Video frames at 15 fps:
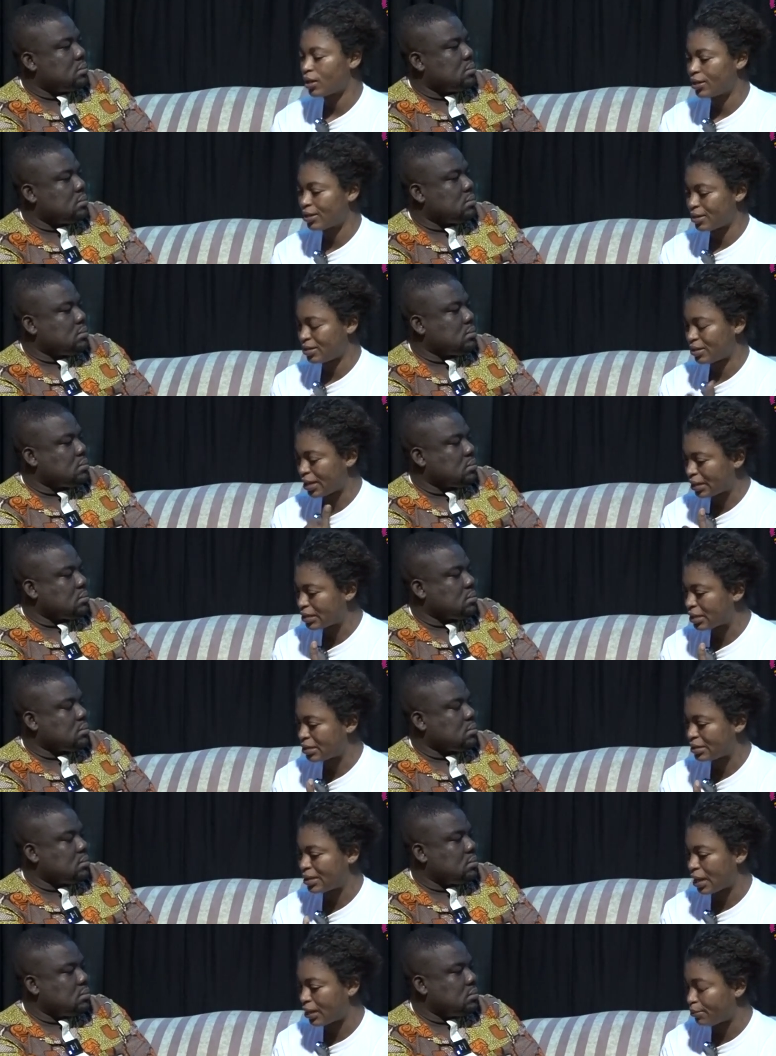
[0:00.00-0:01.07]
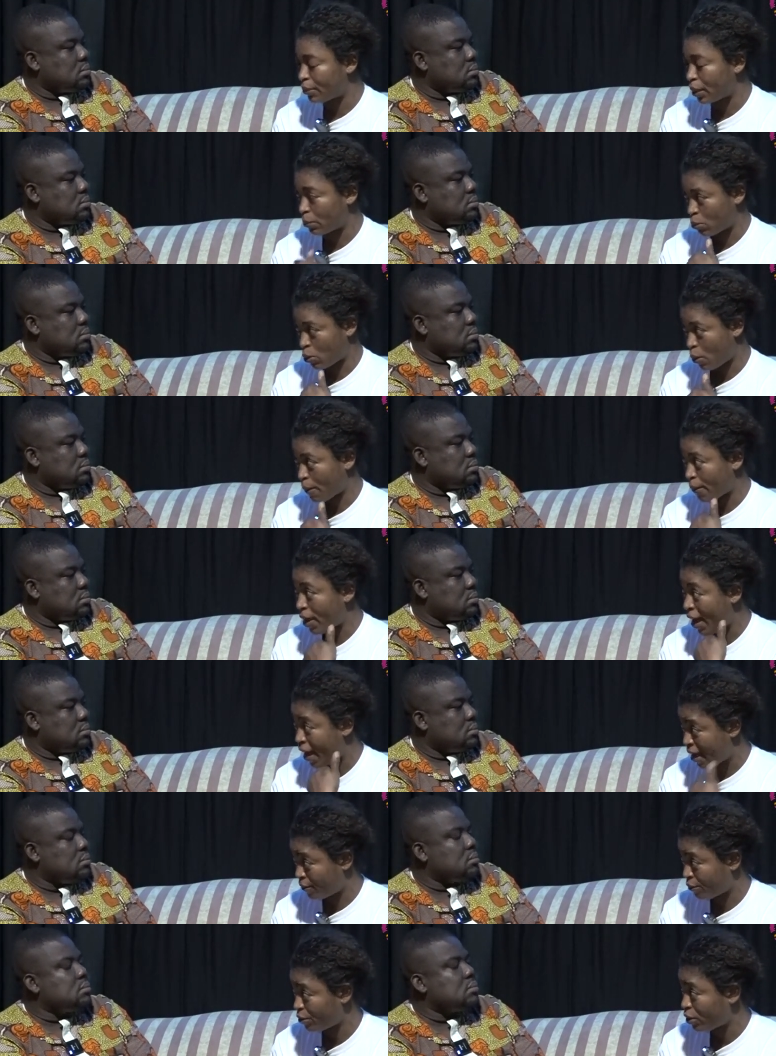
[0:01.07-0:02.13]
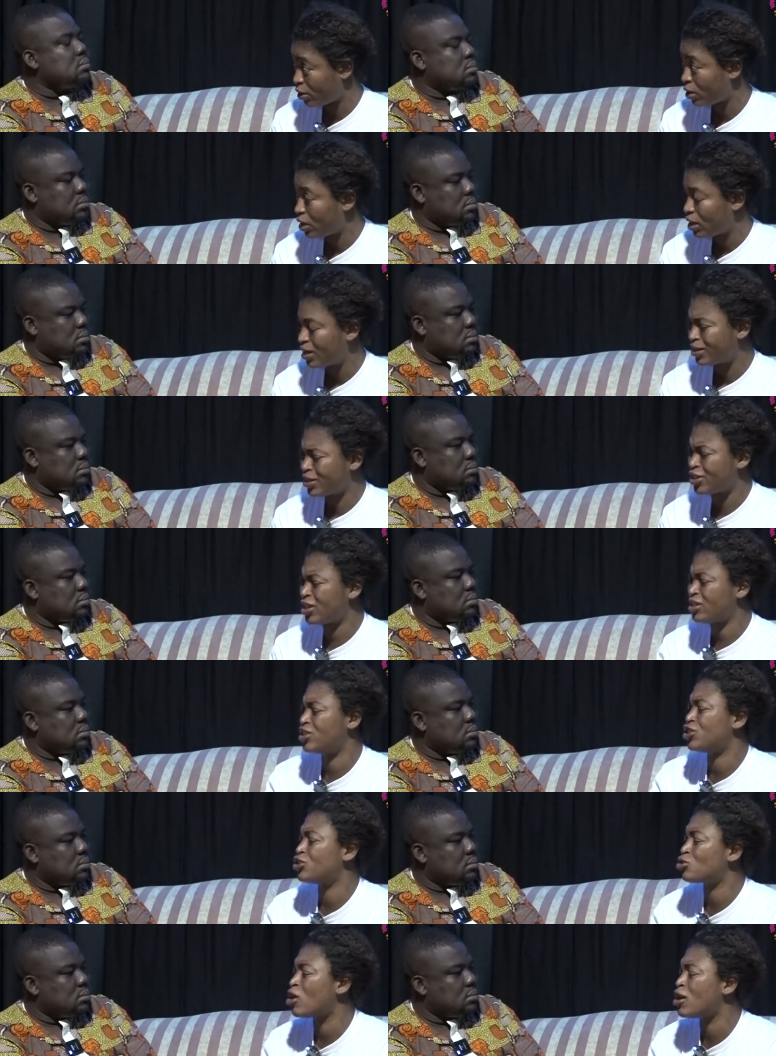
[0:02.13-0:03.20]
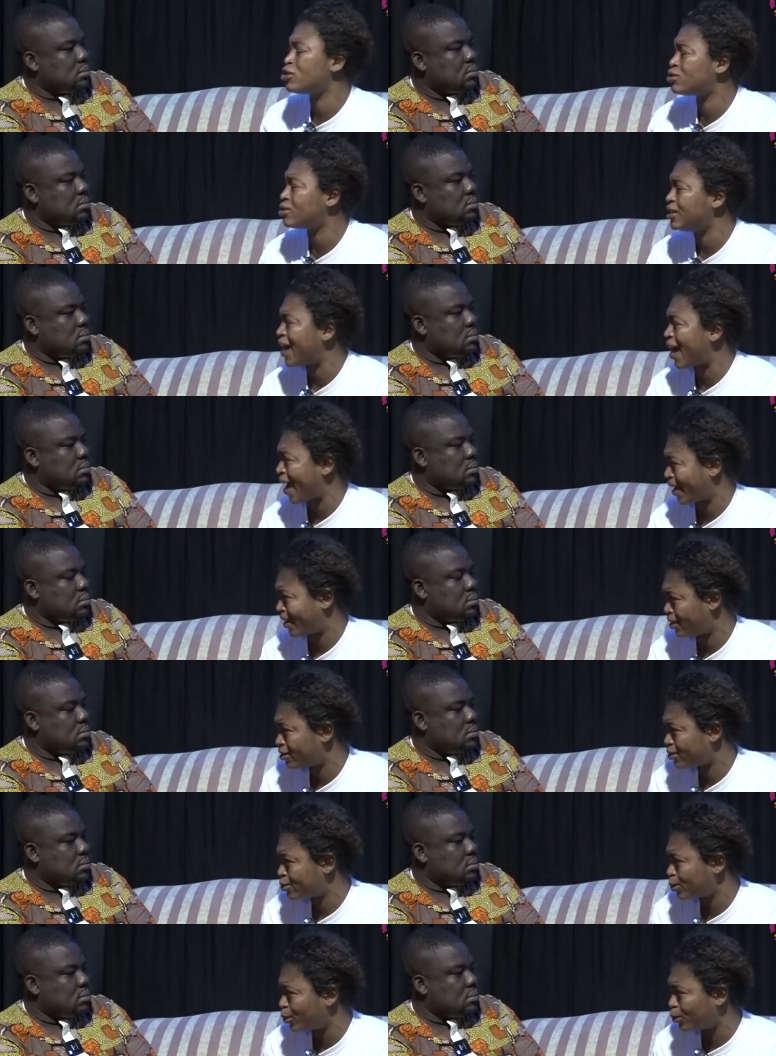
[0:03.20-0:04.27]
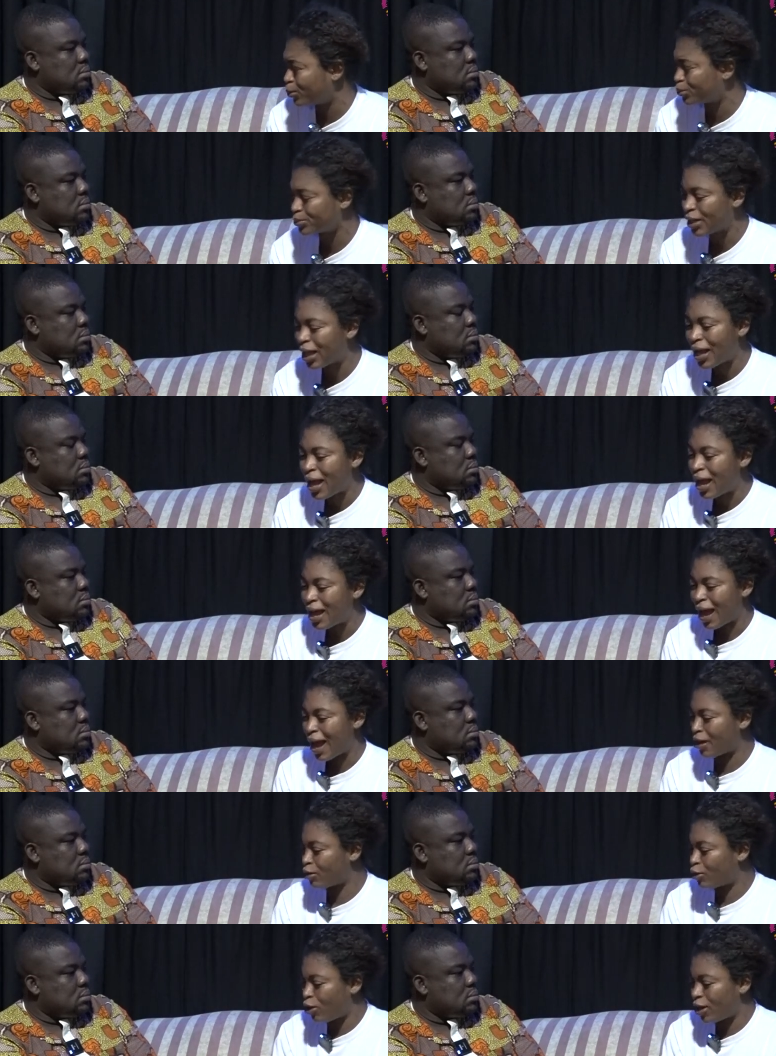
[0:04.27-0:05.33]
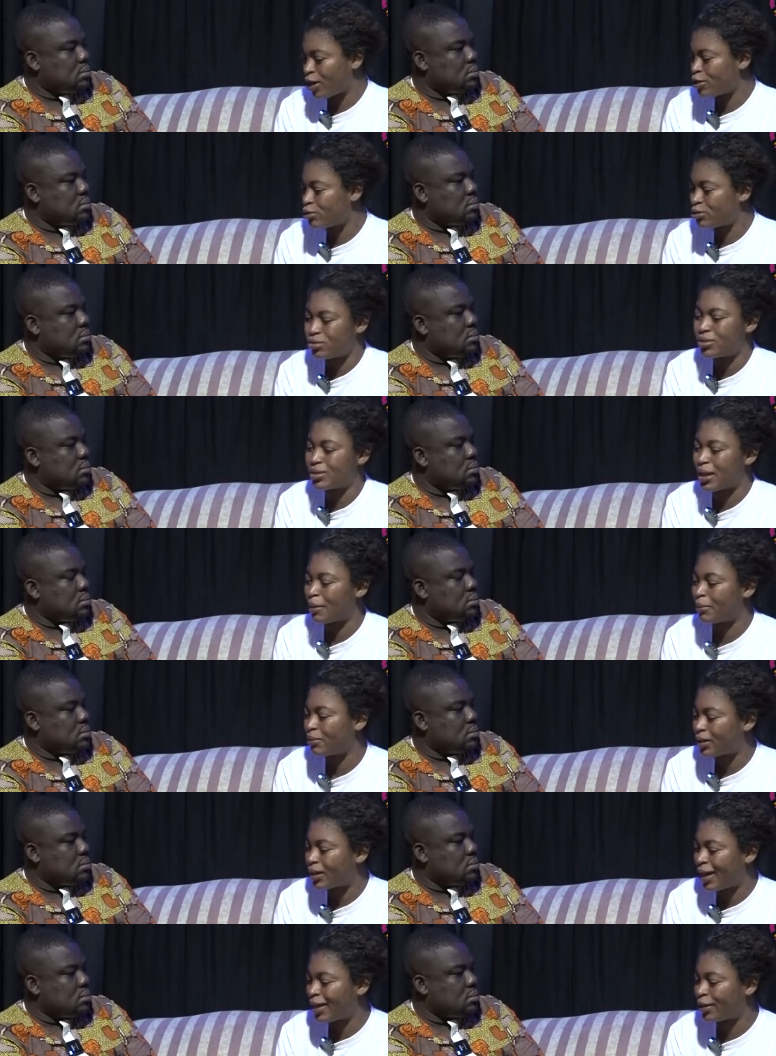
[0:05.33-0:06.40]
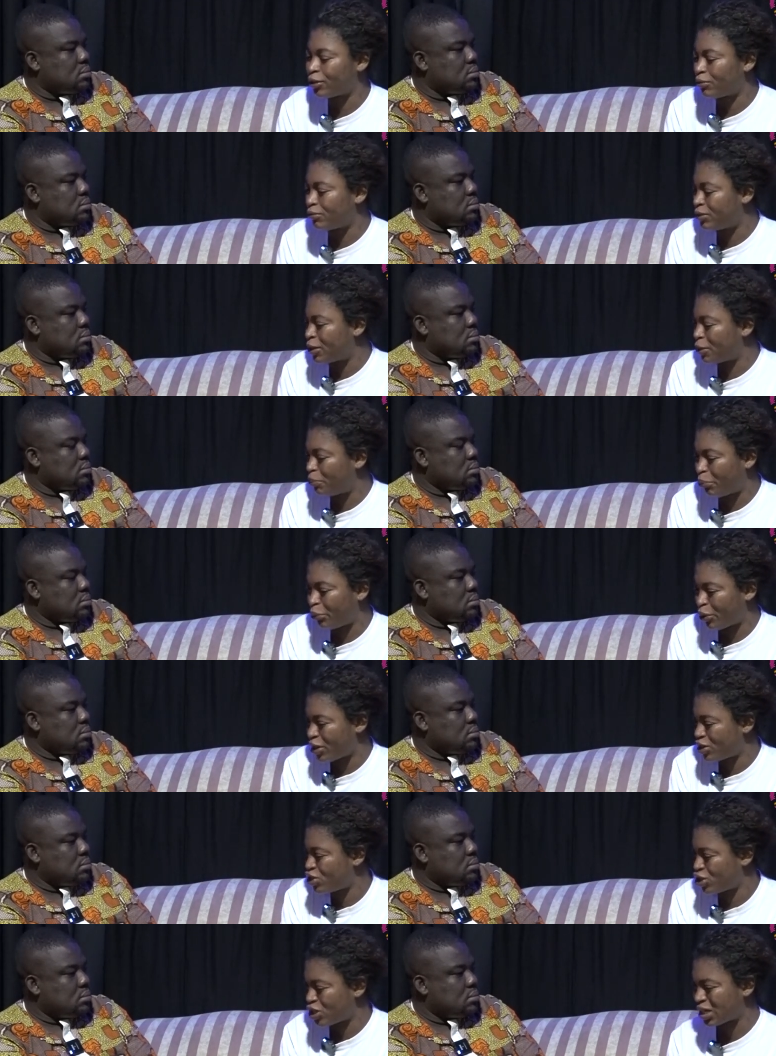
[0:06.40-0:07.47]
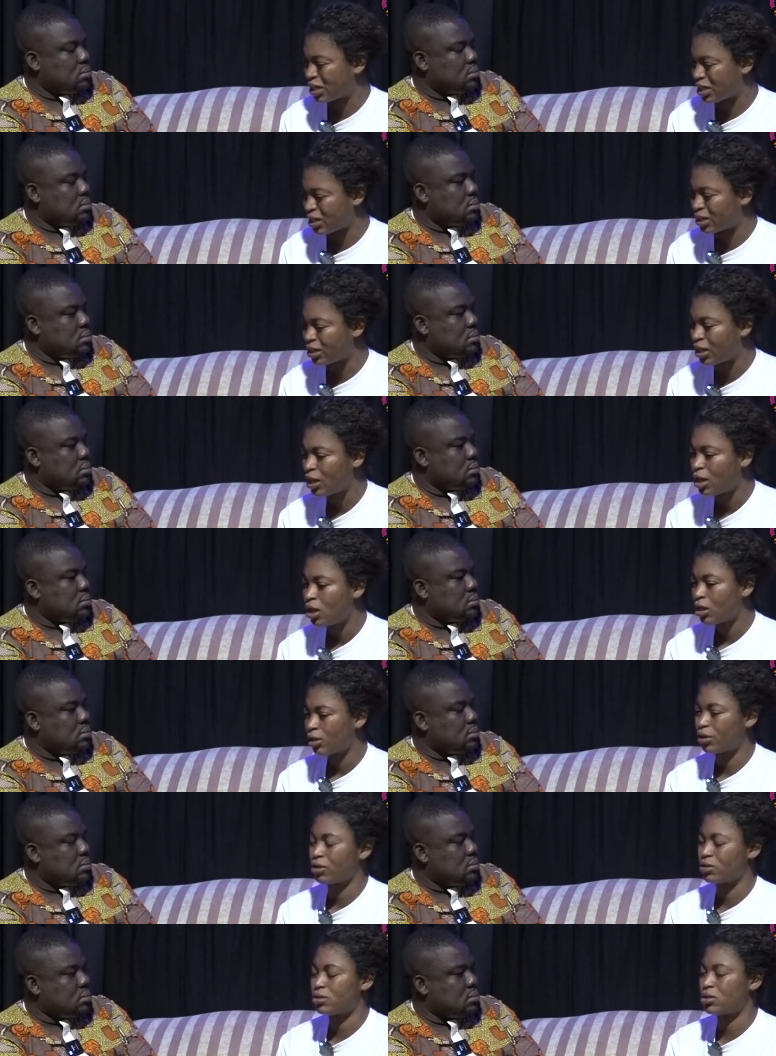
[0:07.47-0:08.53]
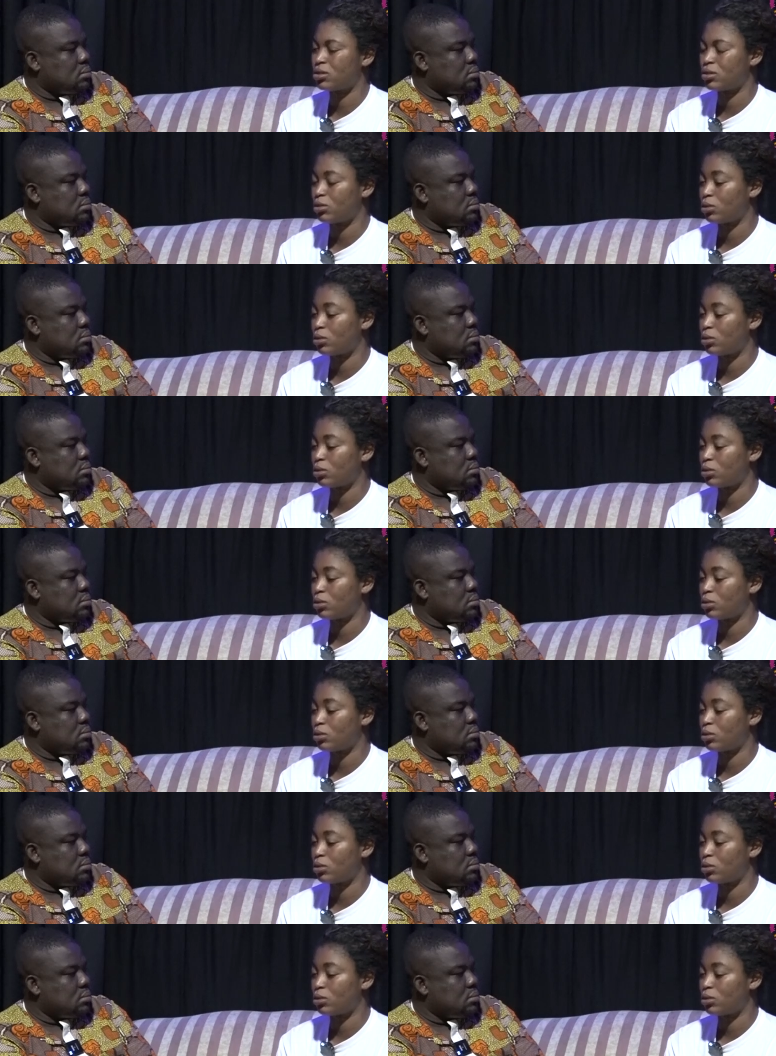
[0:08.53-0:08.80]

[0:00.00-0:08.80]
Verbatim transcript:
Speaker 1: the sickness that my mom have, they say she's going to die. So I got into some kind of depression, because